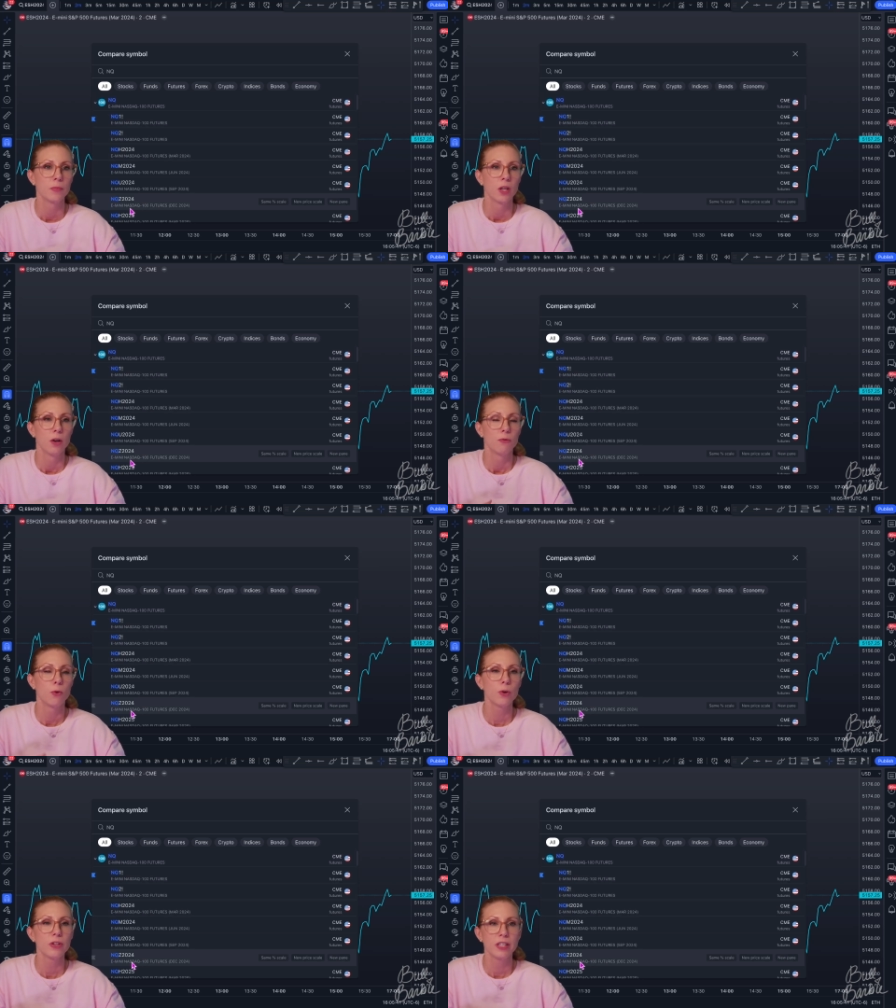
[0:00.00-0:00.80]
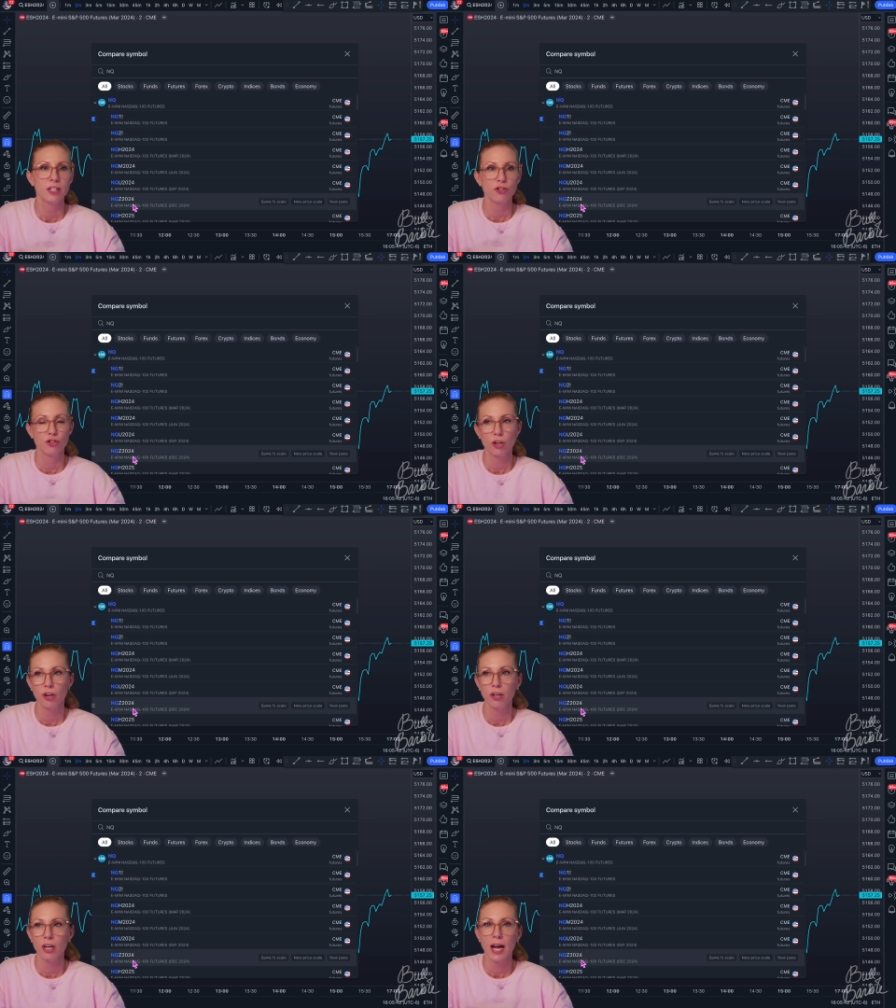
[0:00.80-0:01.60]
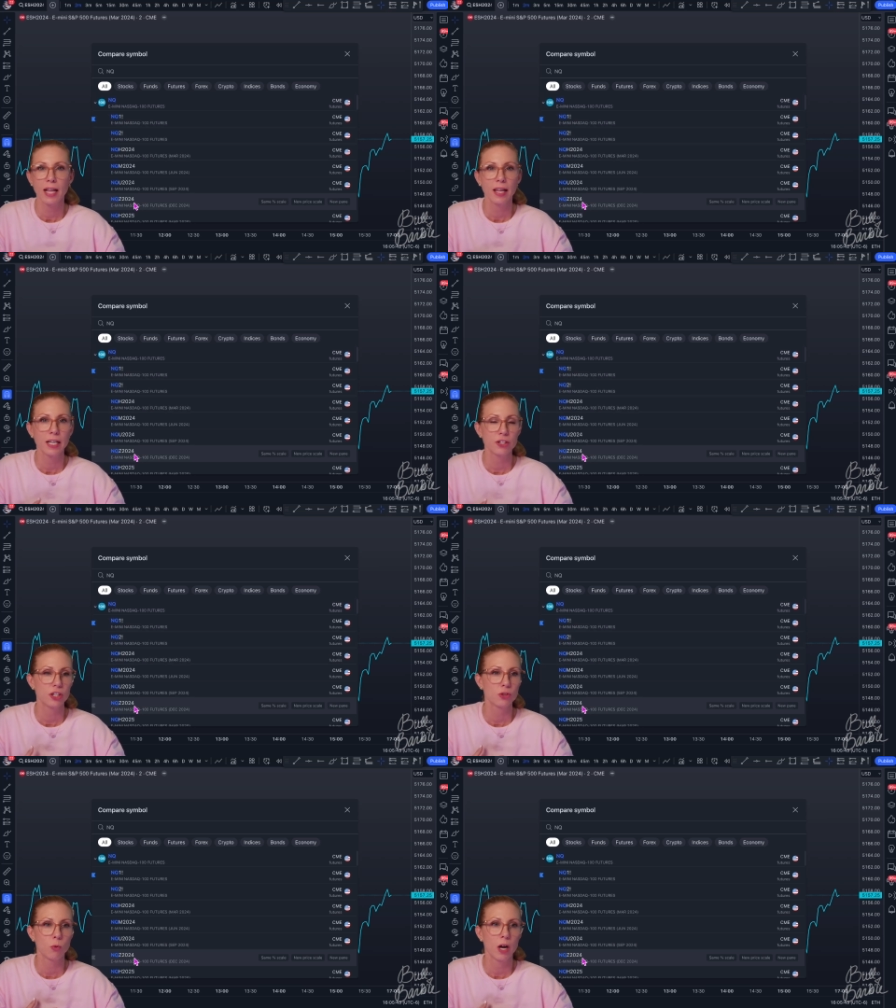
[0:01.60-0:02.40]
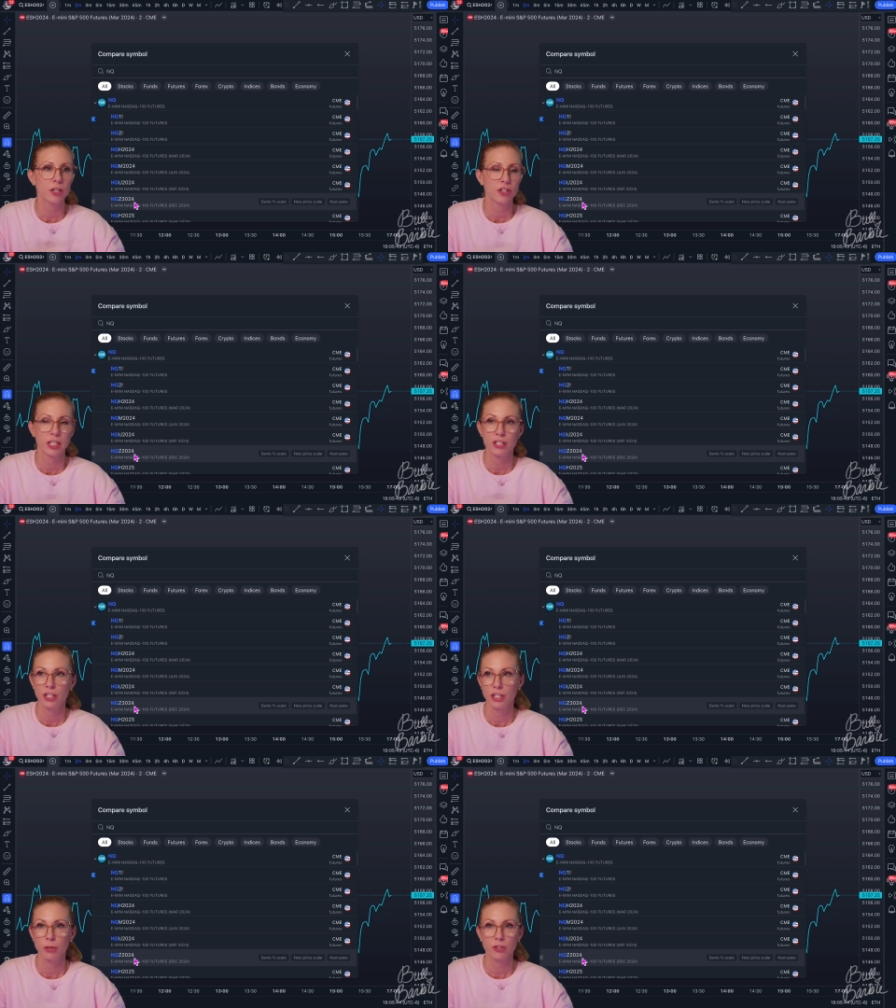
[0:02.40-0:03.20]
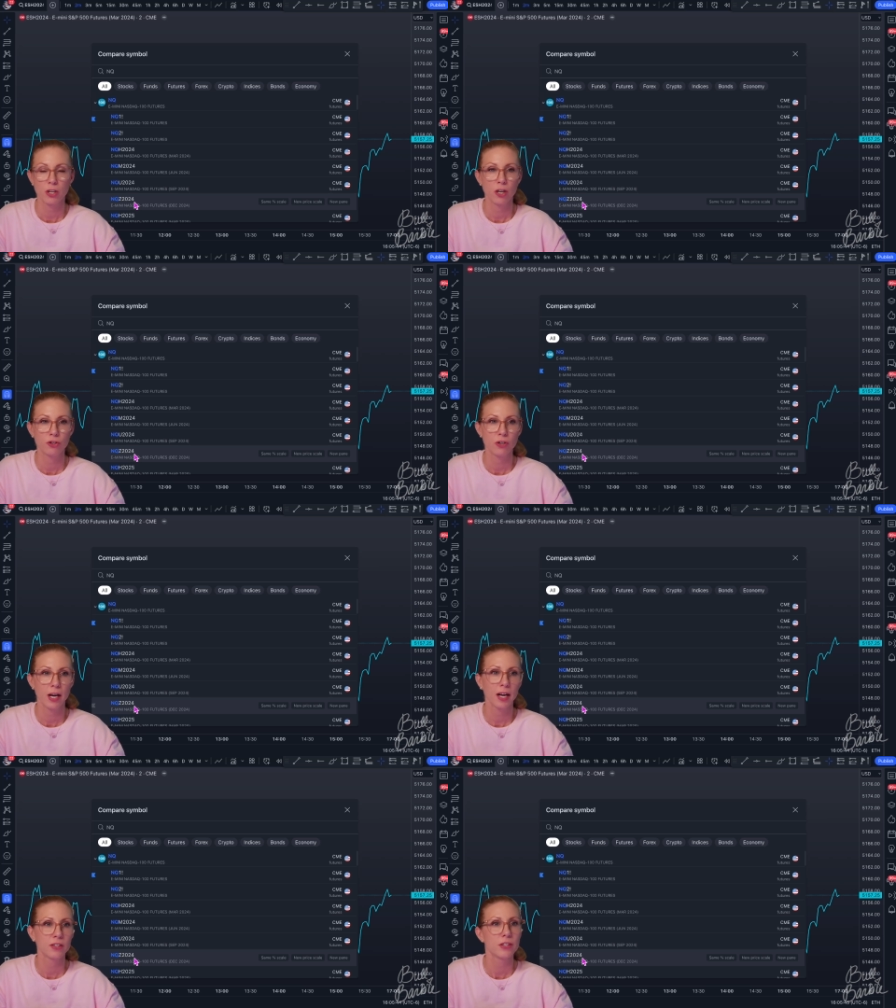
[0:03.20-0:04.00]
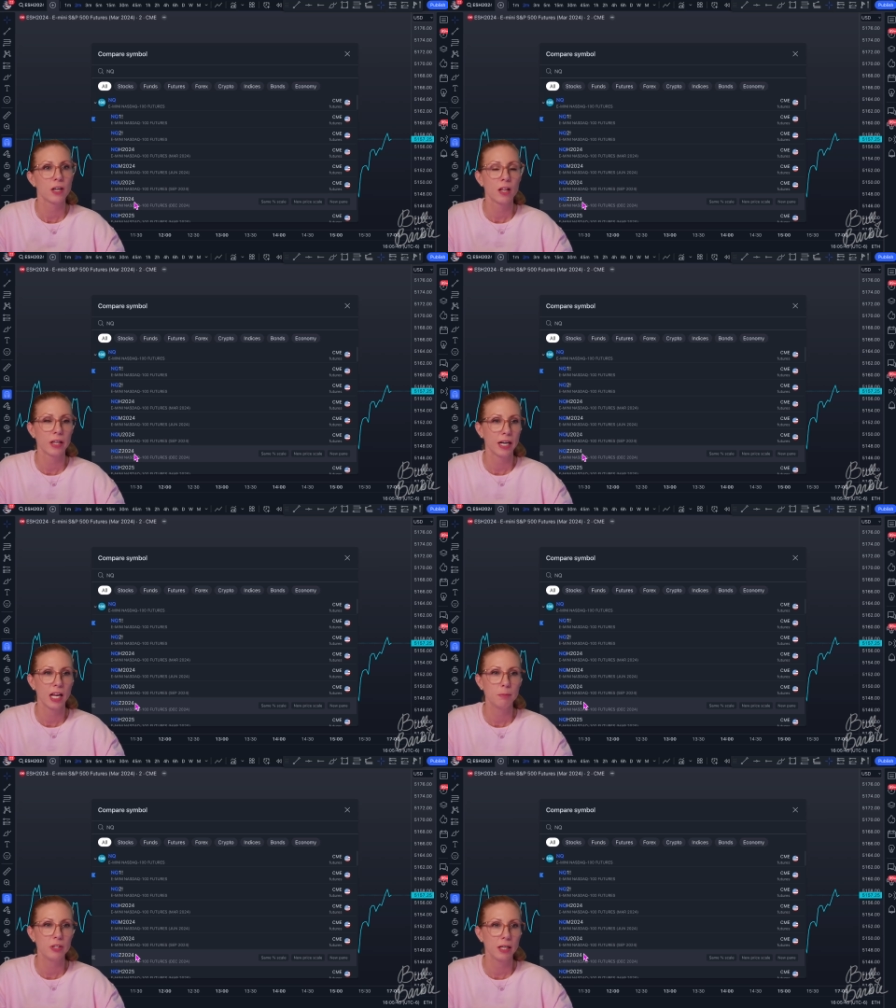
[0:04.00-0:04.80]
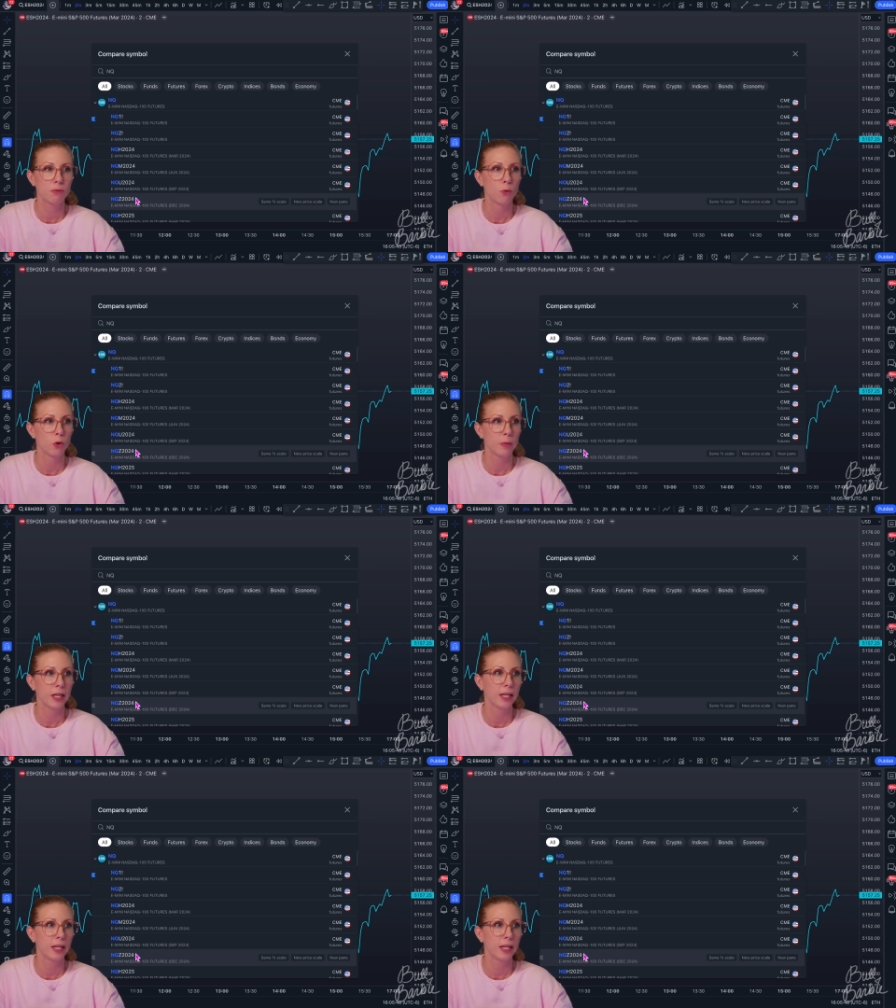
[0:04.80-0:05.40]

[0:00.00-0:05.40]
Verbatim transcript: For this chart, I like to just watch the continuous contracts and I'll let it update for me.